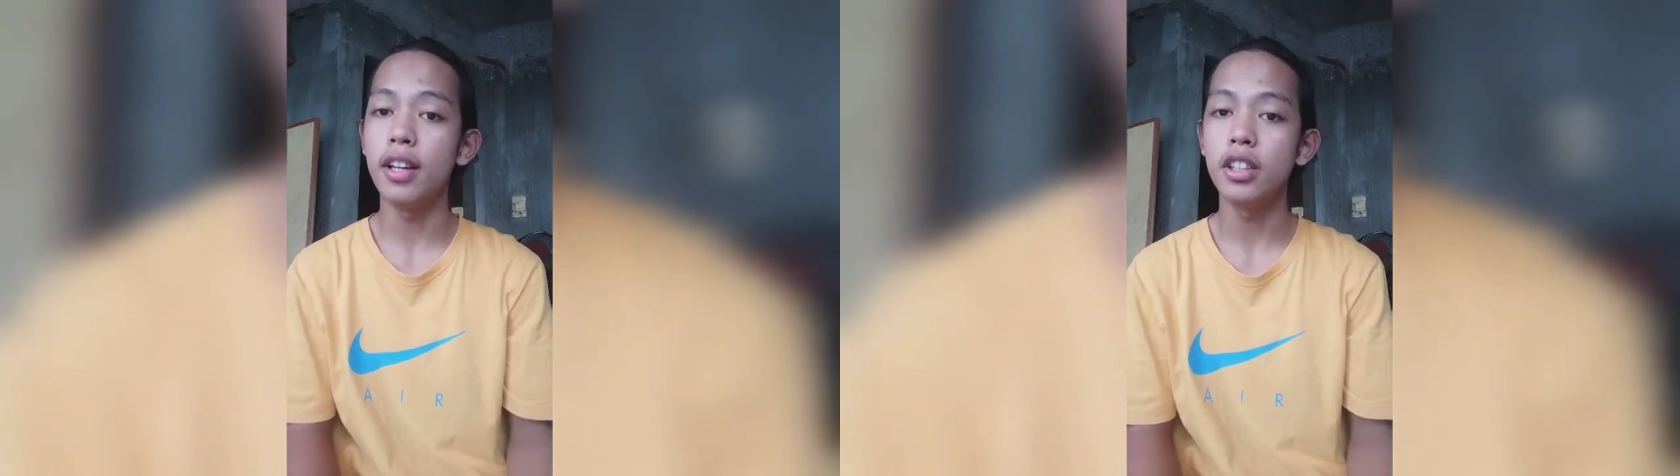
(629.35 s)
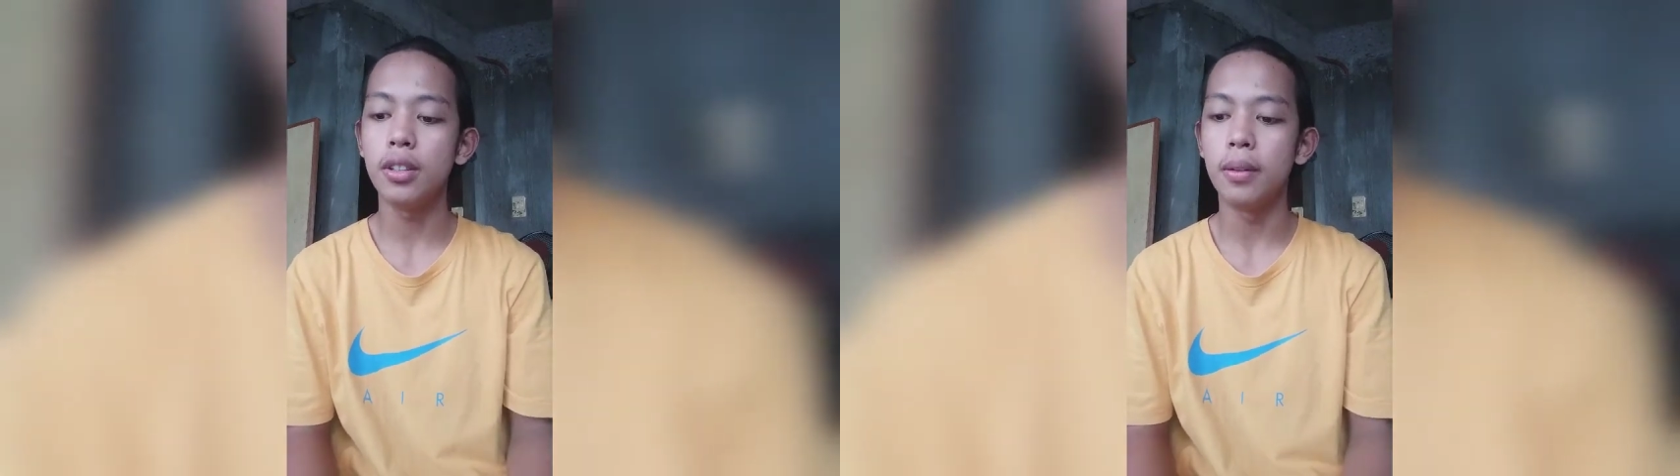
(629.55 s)

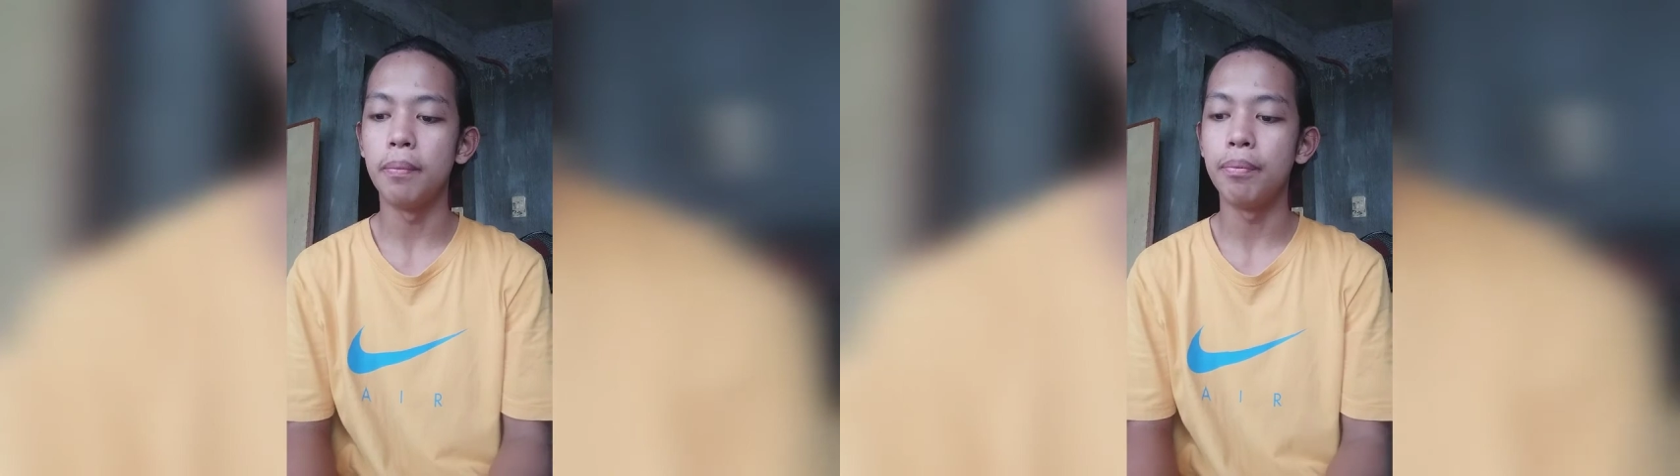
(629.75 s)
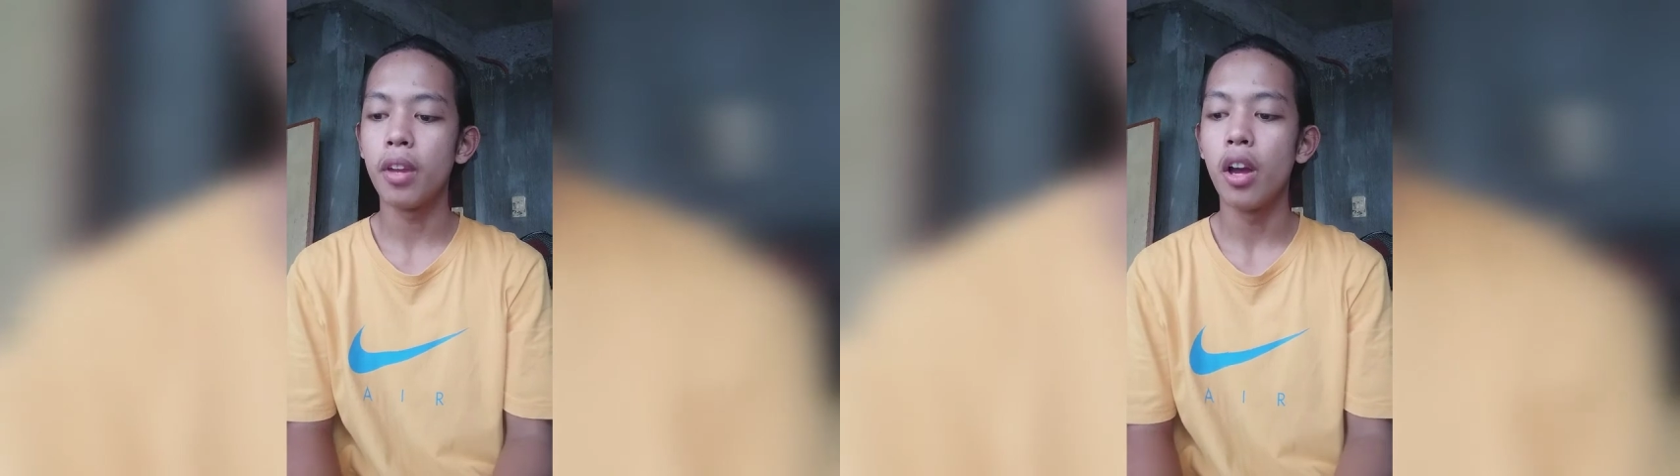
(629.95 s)

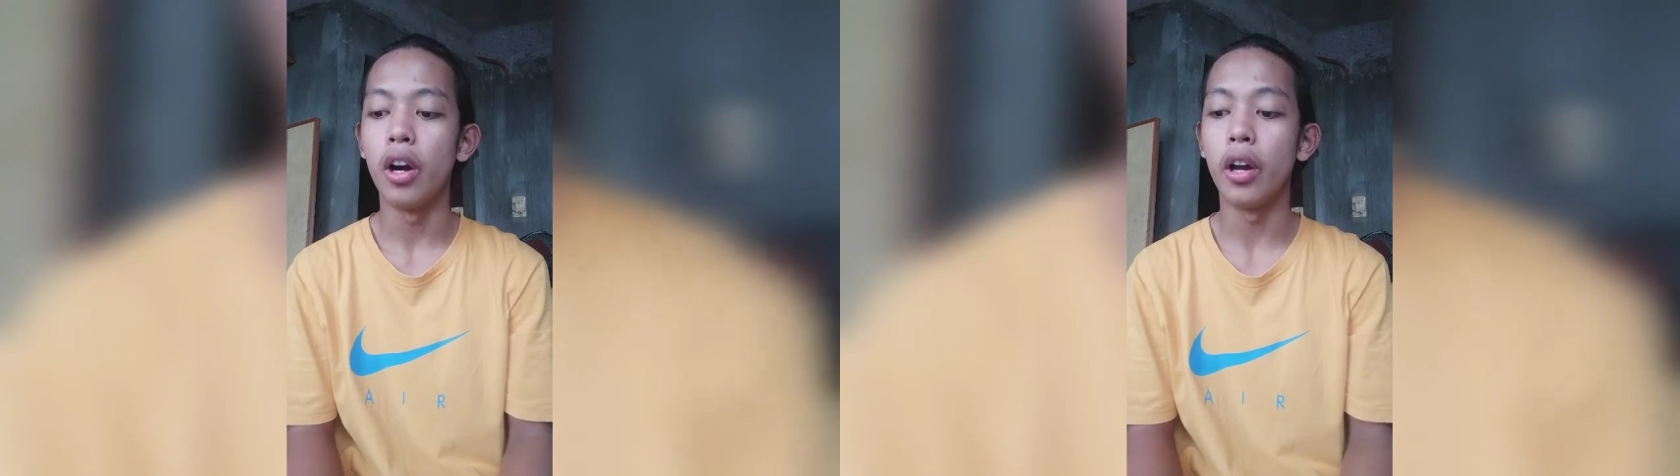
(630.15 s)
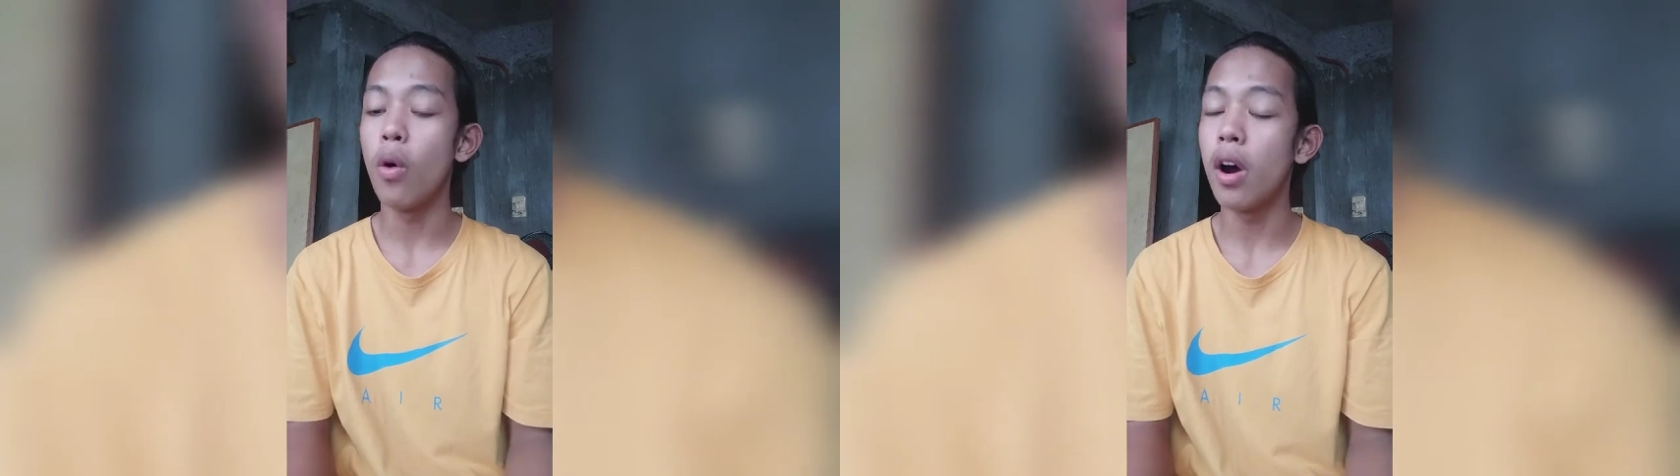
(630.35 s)
eye-hand
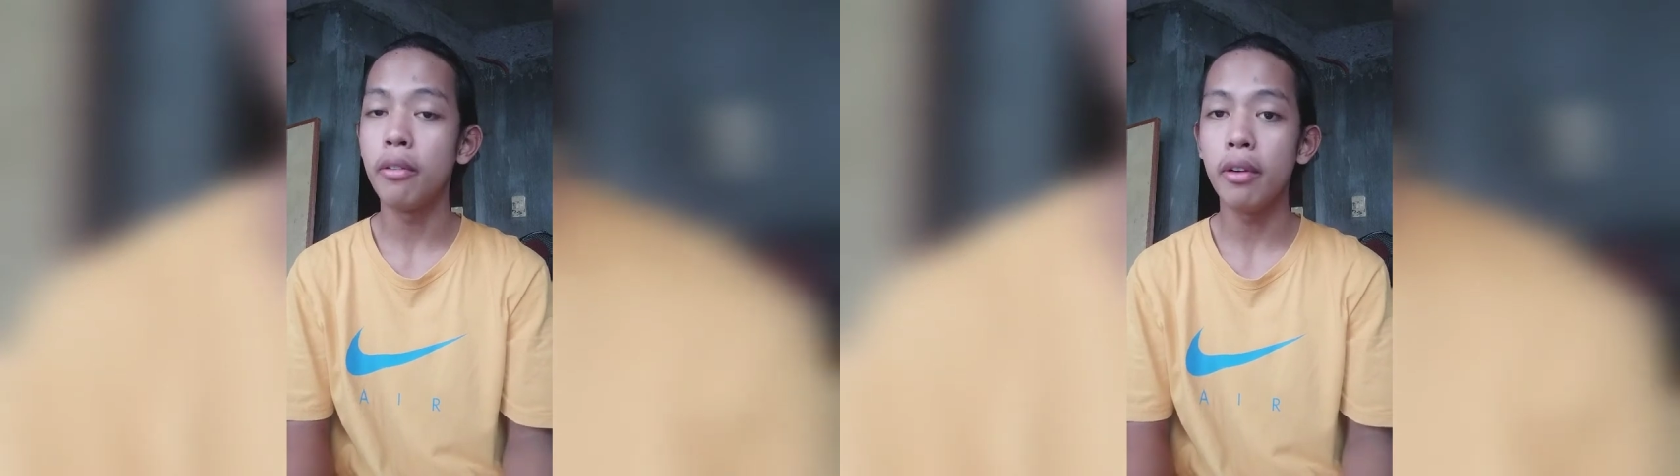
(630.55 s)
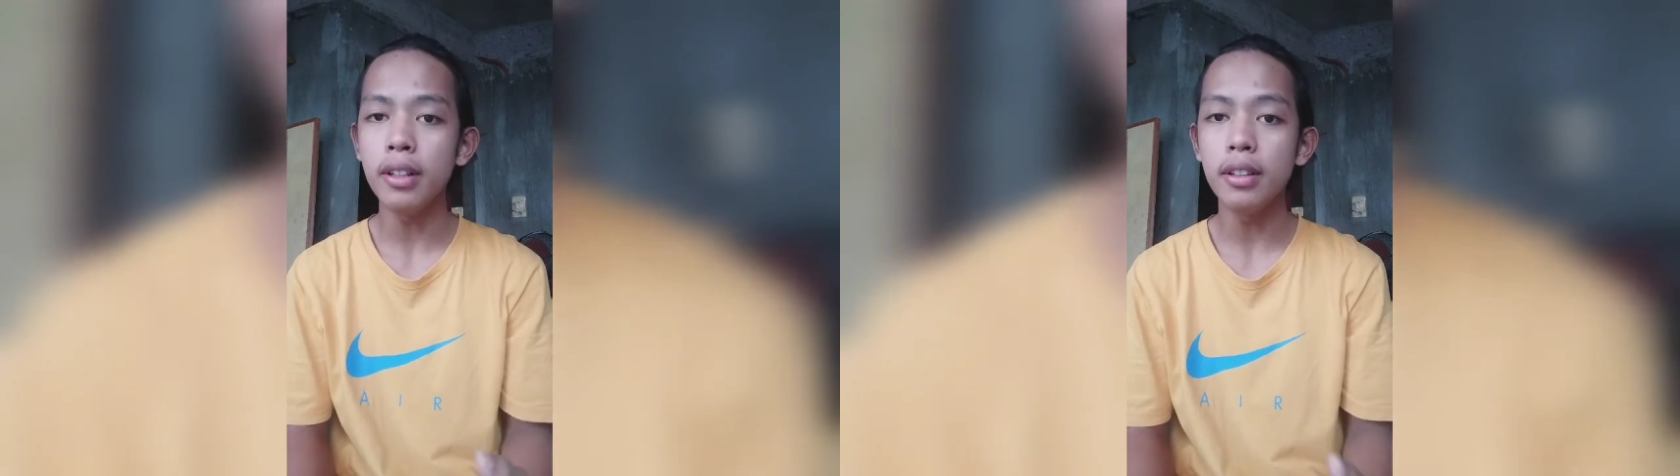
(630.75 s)

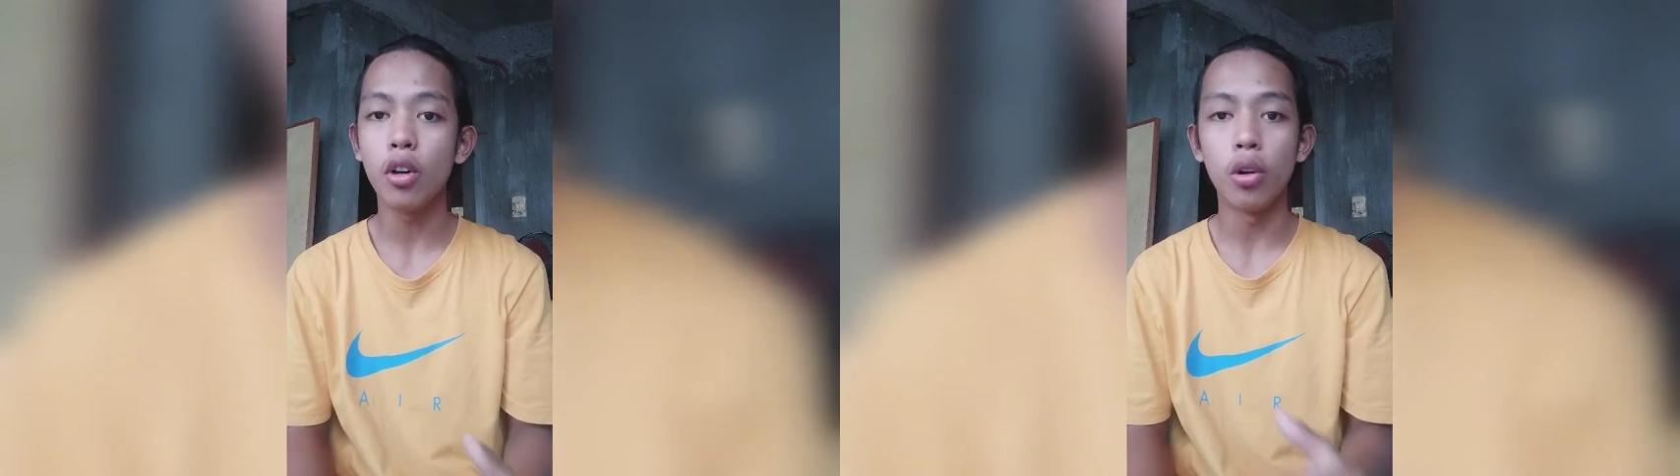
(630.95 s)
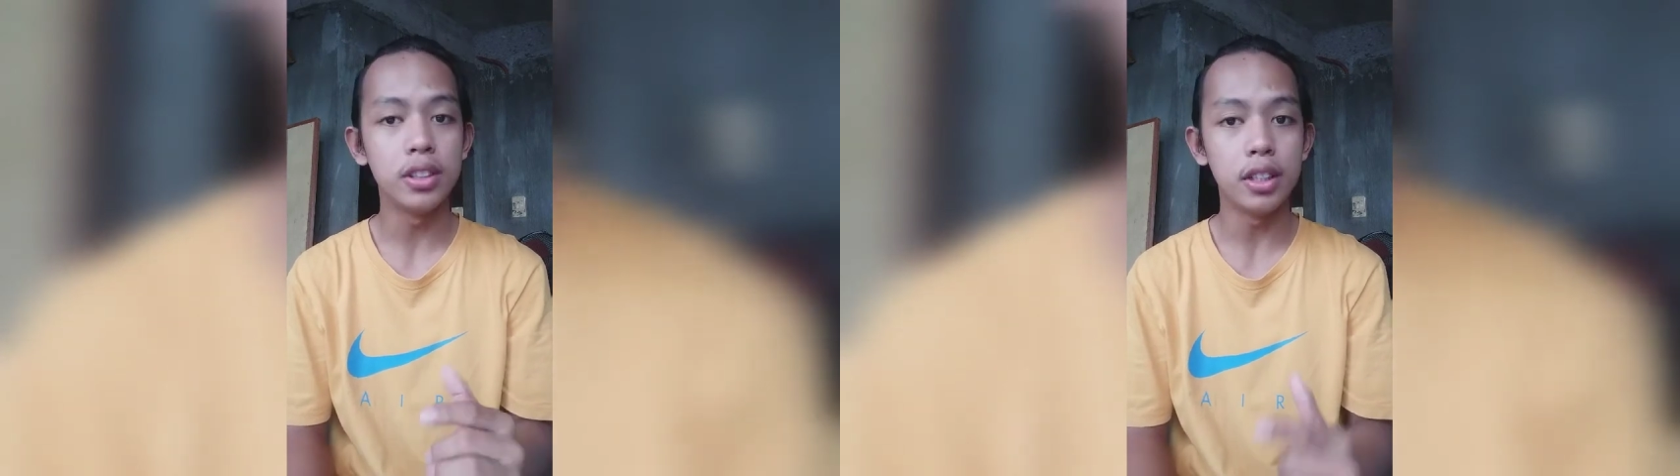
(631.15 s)

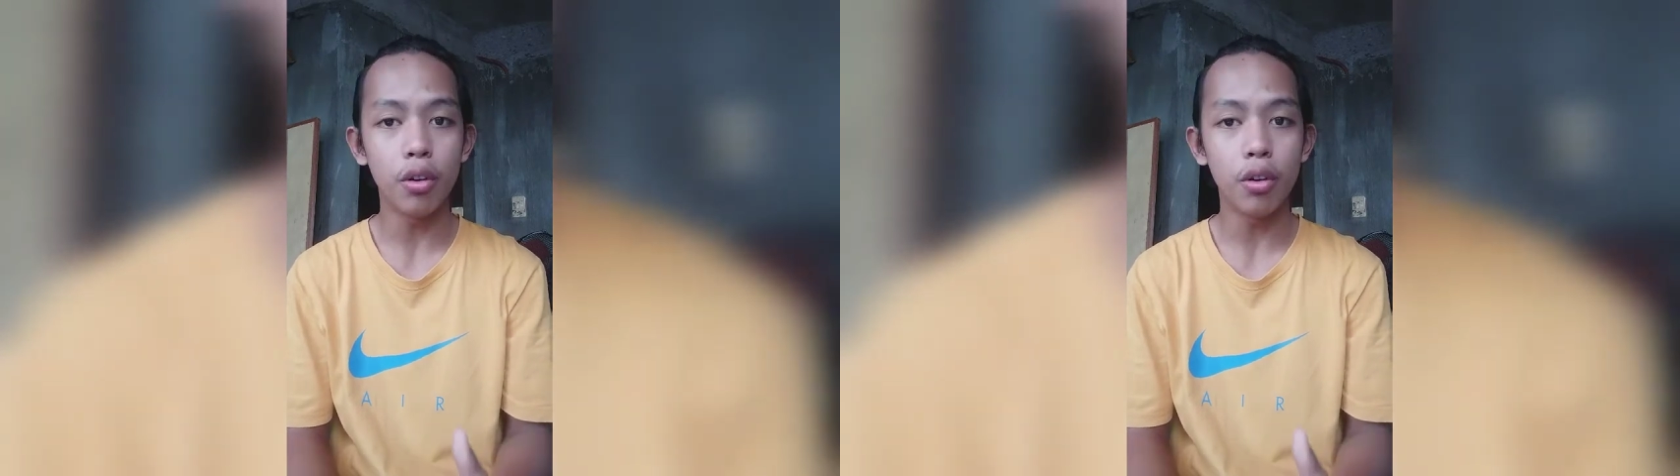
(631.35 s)
coordination,